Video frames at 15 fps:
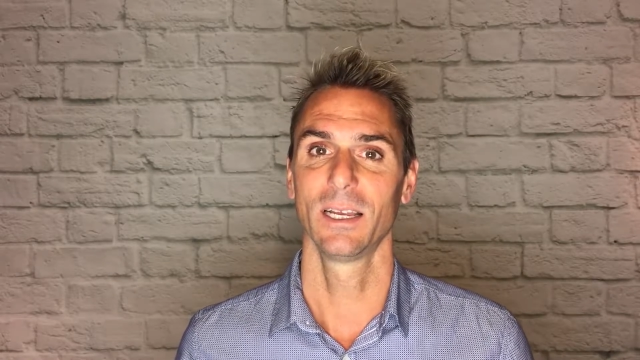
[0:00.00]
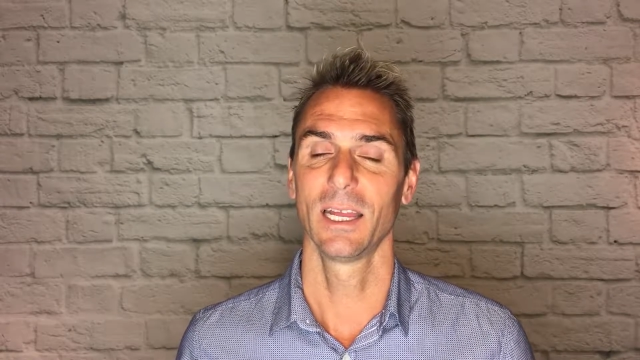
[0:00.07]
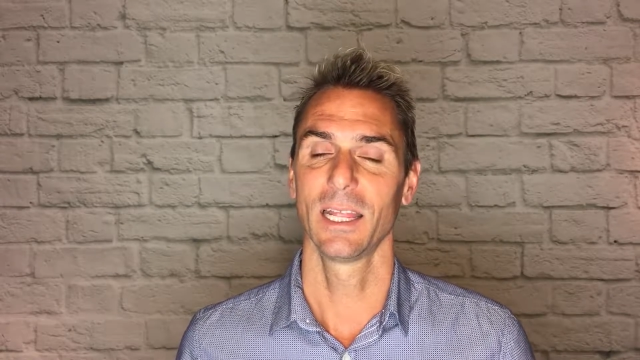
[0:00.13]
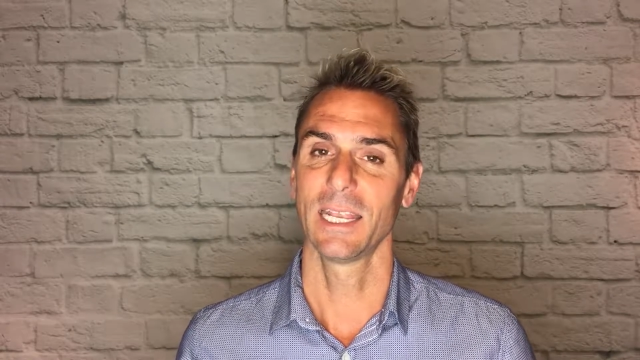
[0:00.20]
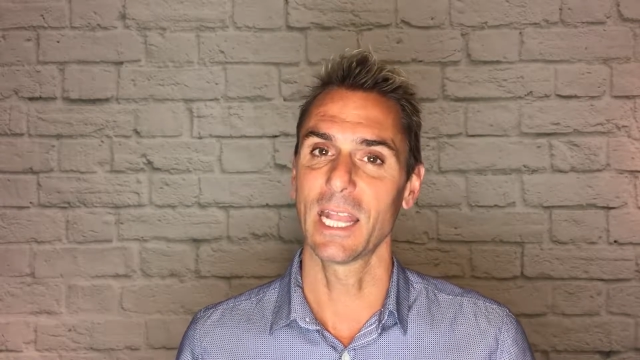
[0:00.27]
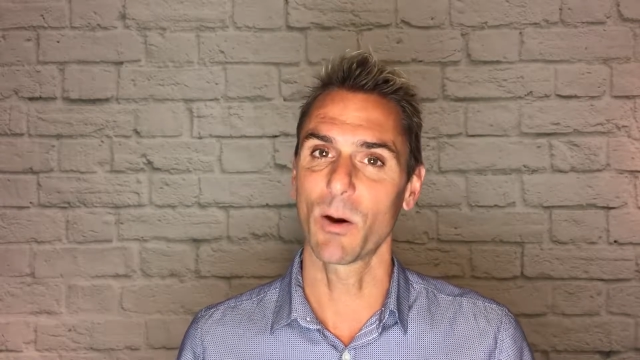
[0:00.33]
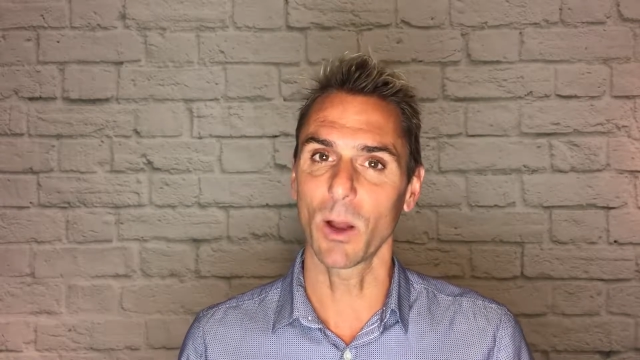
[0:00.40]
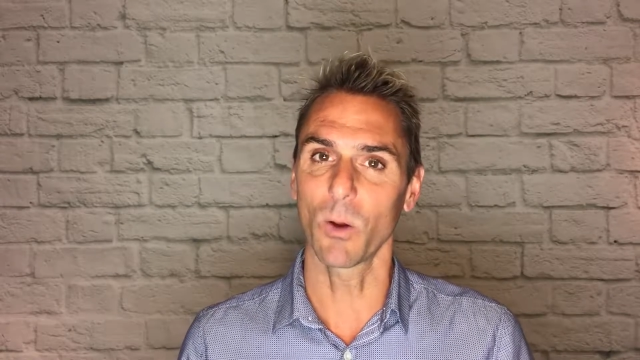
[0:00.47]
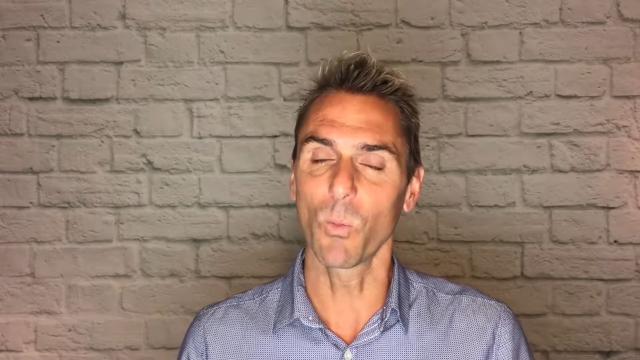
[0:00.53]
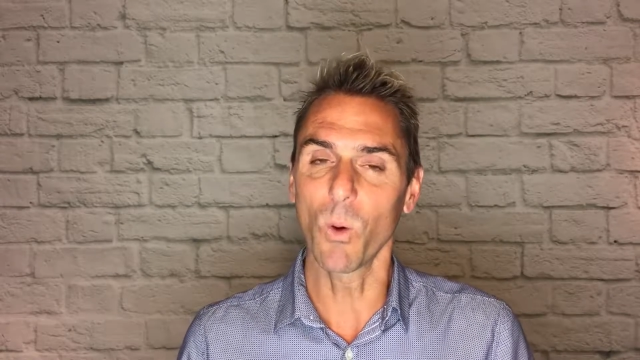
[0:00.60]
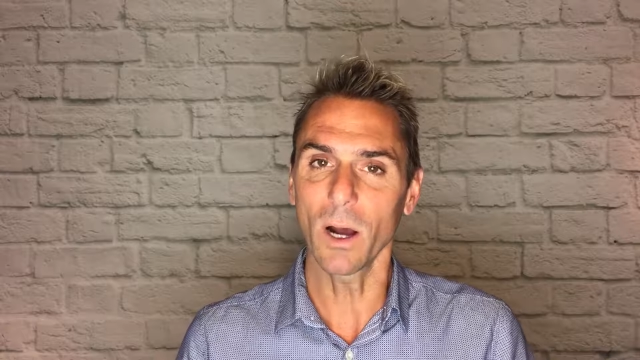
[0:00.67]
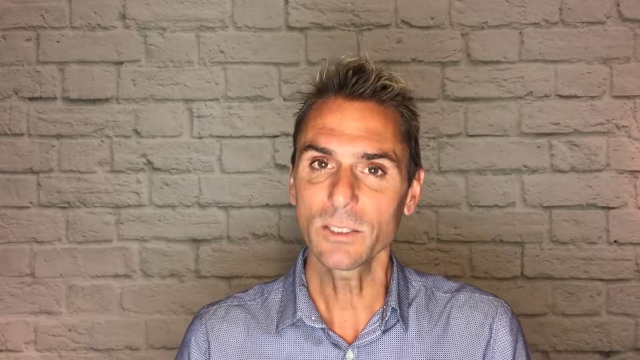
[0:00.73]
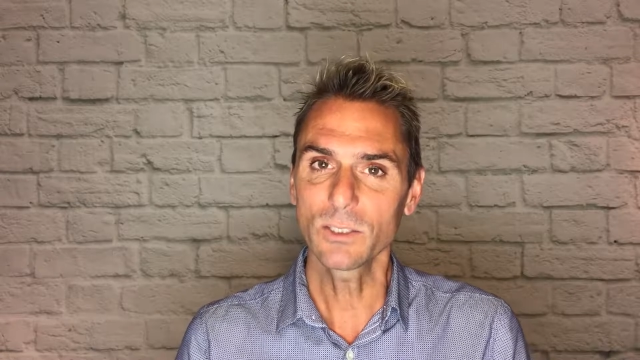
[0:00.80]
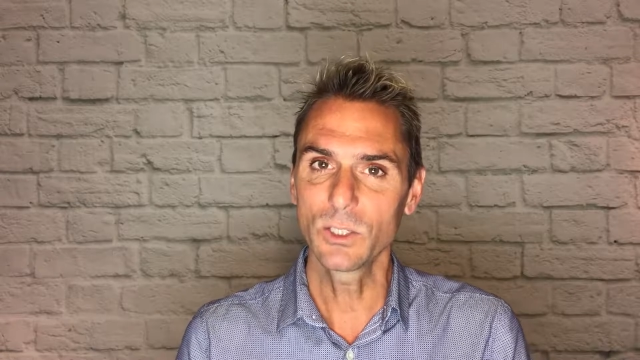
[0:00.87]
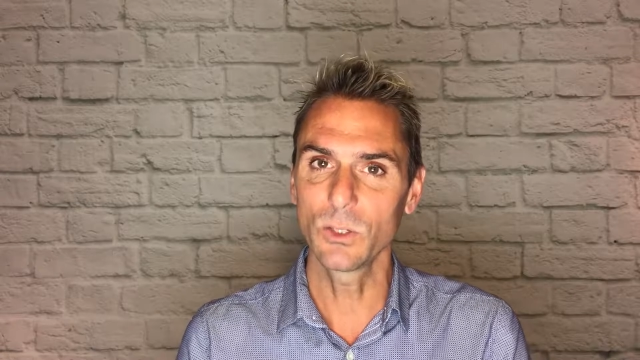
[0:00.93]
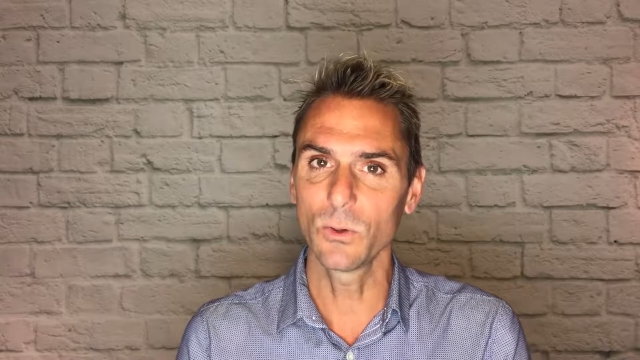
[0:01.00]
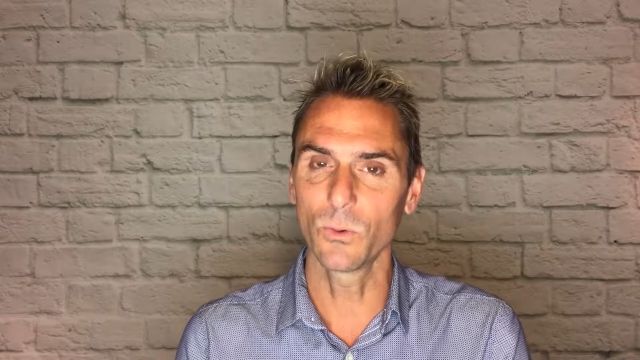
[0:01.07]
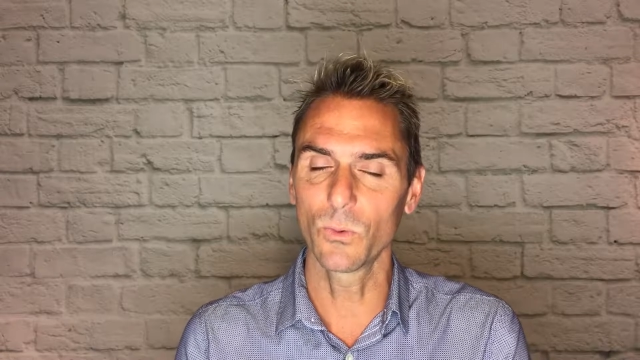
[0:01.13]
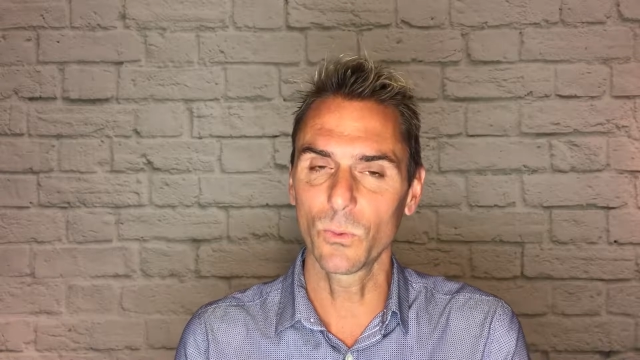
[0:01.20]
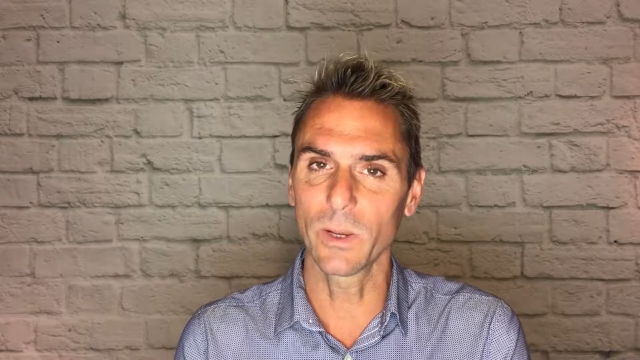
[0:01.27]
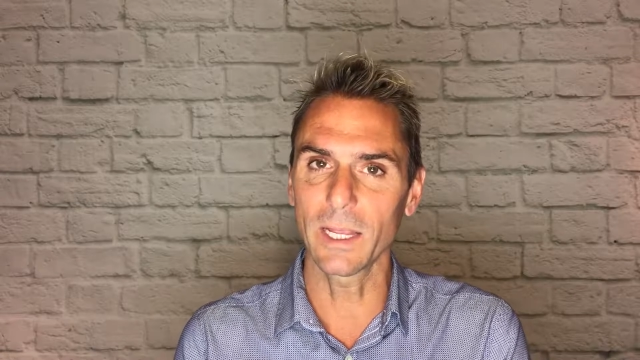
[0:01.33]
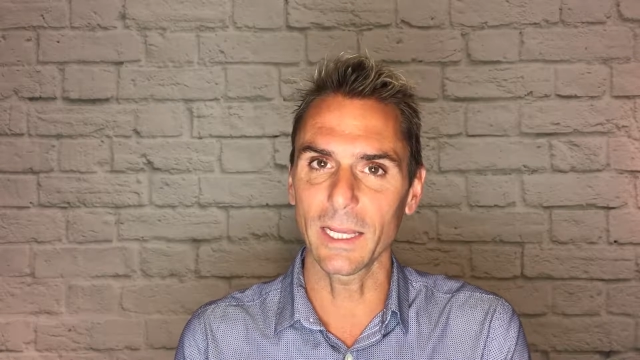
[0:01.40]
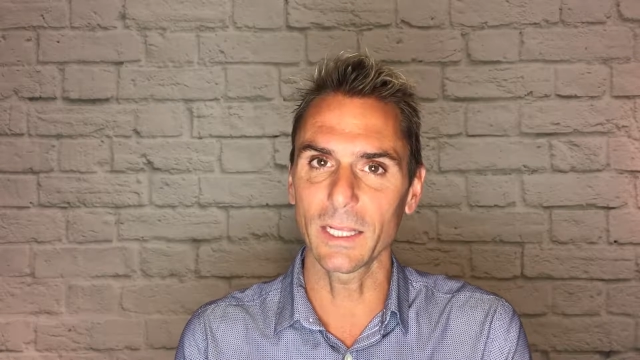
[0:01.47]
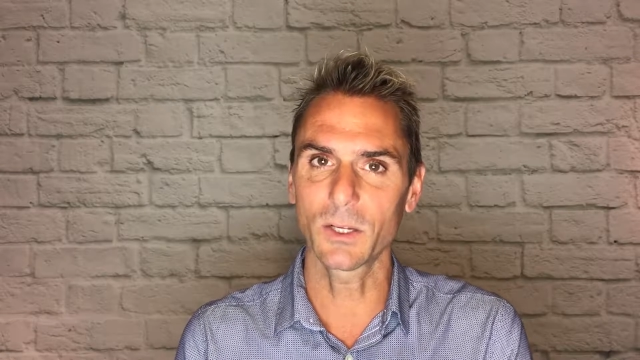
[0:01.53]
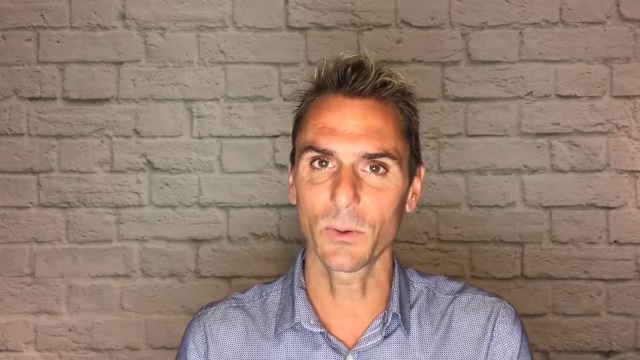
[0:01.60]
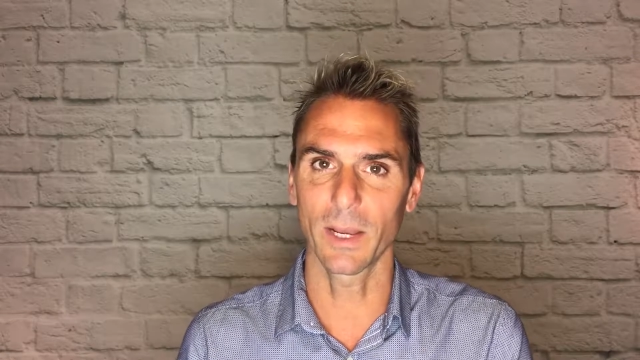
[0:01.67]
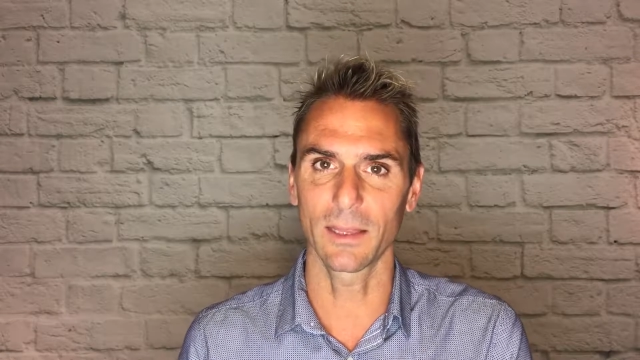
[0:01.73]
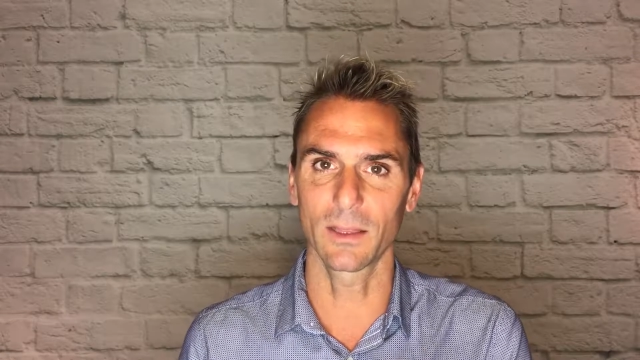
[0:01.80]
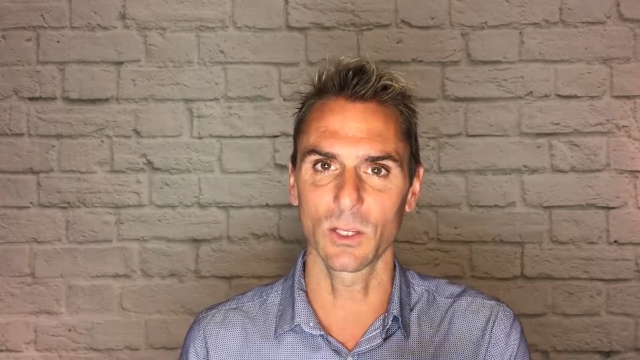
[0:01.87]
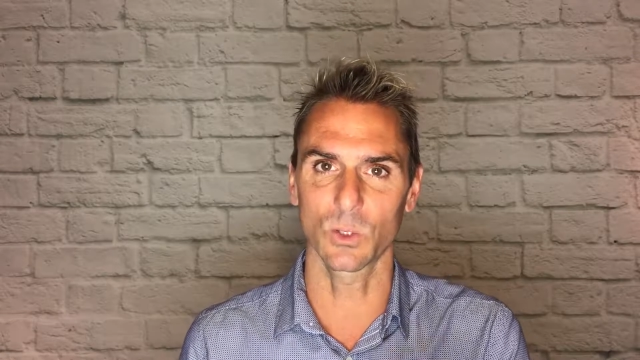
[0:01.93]
Now, I want to
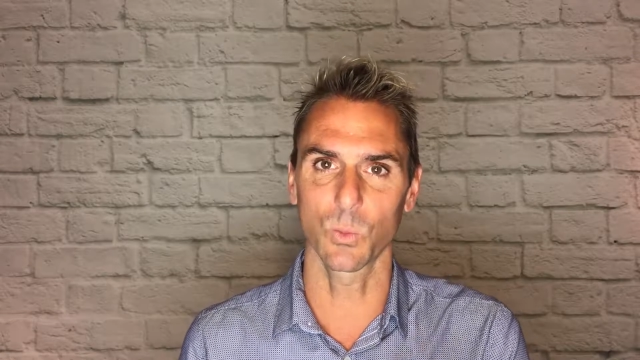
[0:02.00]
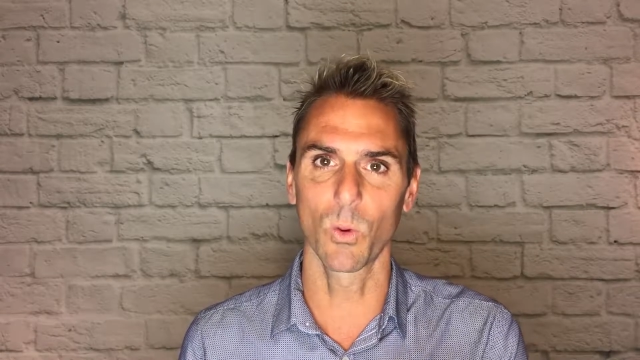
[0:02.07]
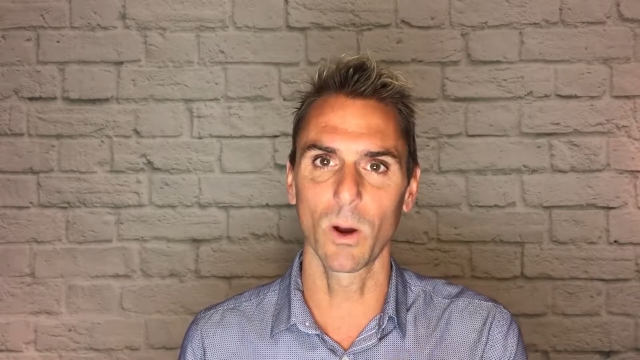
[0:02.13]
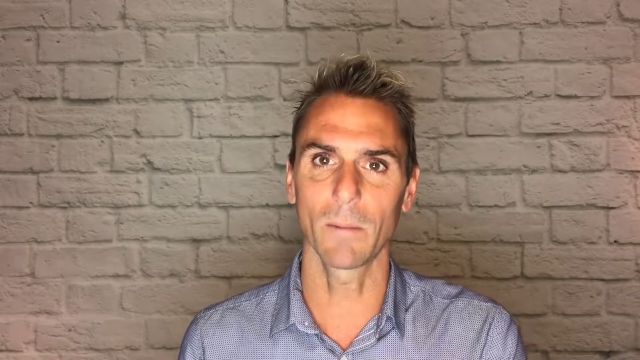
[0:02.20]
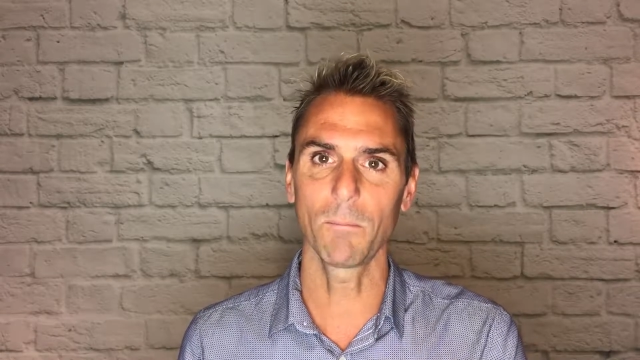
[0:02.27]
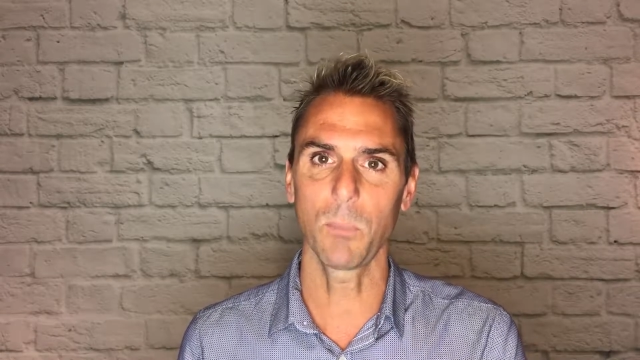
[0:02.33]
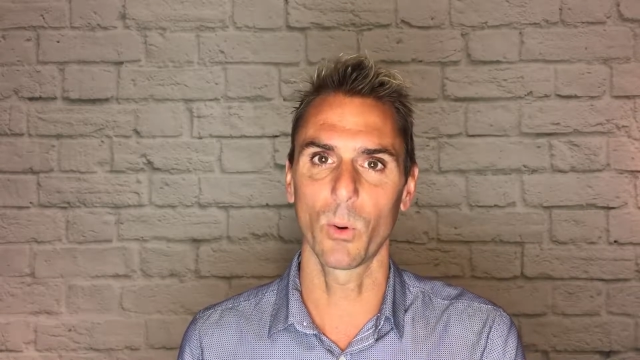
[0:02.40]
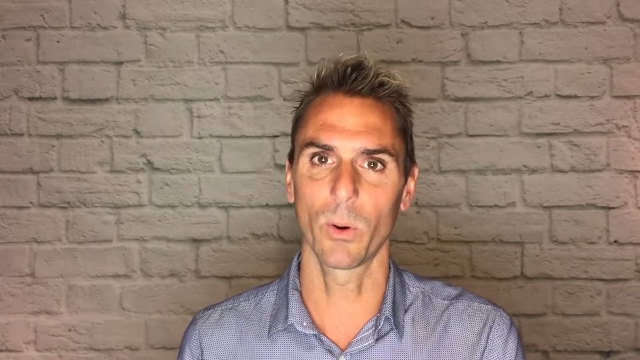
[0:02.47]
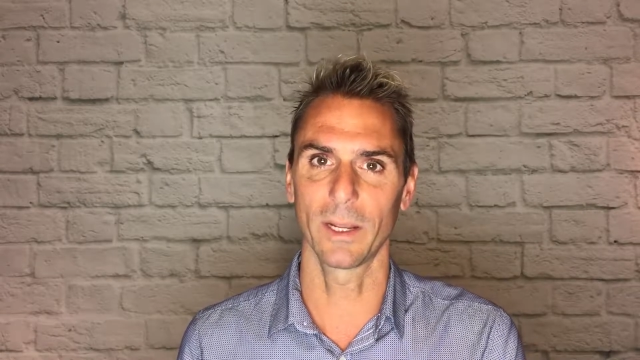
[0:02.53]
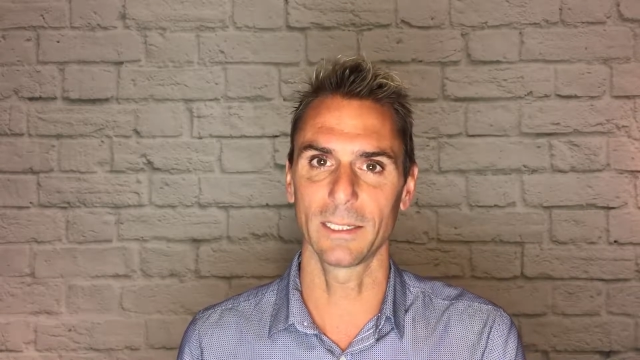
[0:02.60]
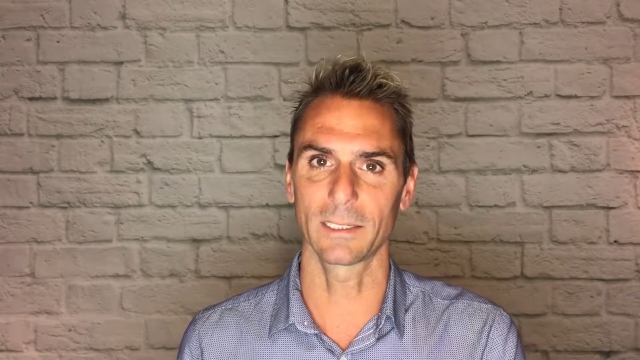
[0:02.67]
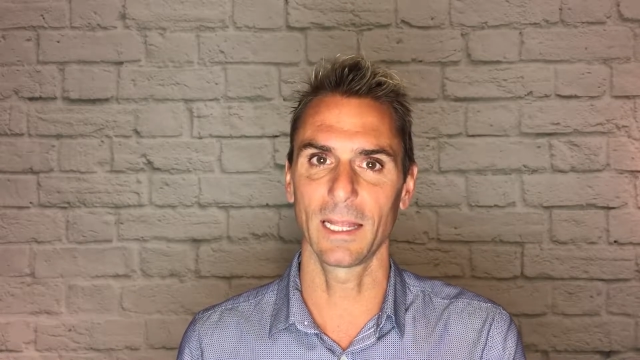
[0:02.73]
reiterate this one point,